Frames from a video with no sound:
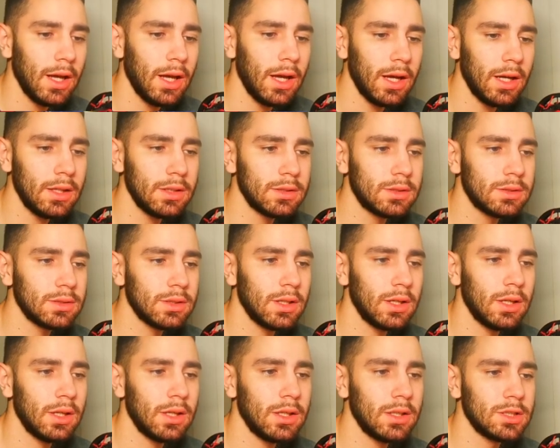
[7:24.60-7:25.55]
and
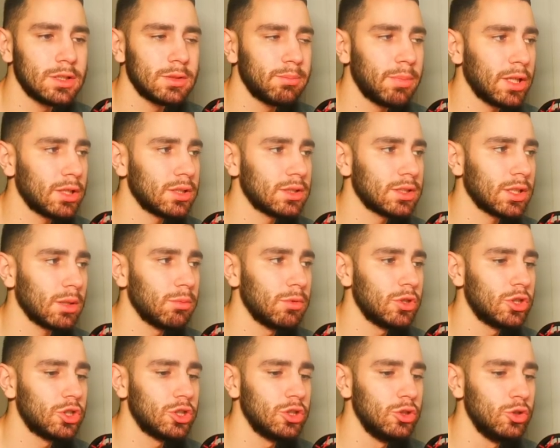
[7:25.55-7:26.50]
special
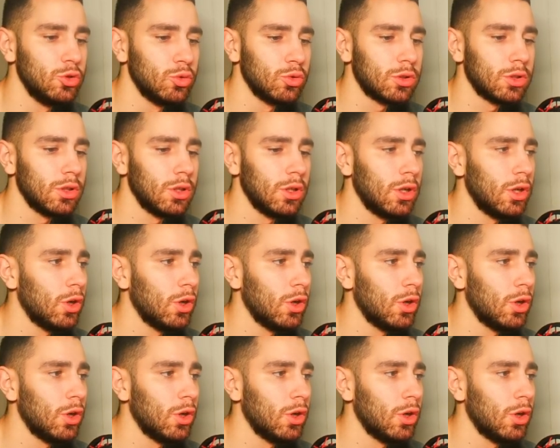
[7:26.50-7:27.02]
summon Chinook